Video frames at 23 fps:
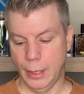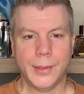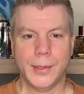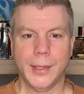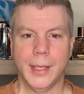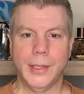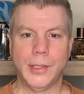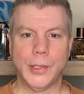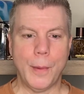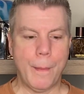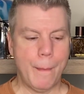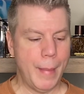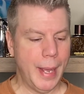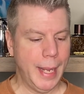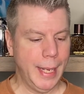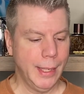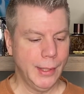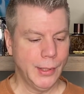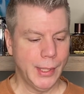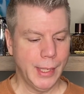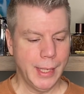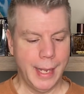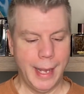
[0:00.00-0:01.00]
It's
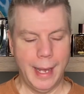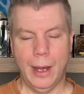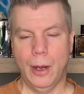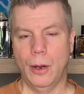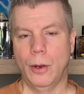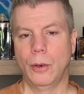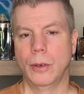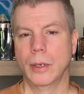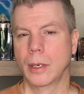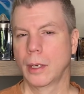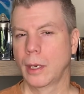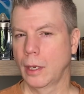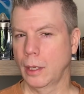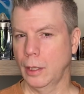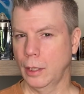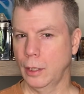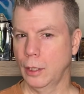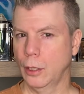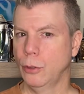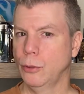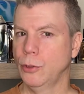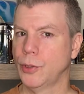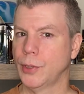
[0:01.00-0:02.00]
amazing how
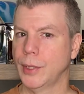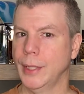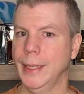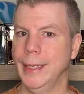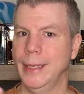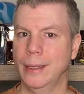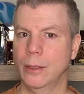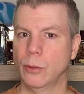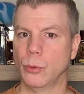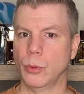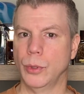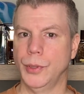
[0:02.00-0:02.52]
closely it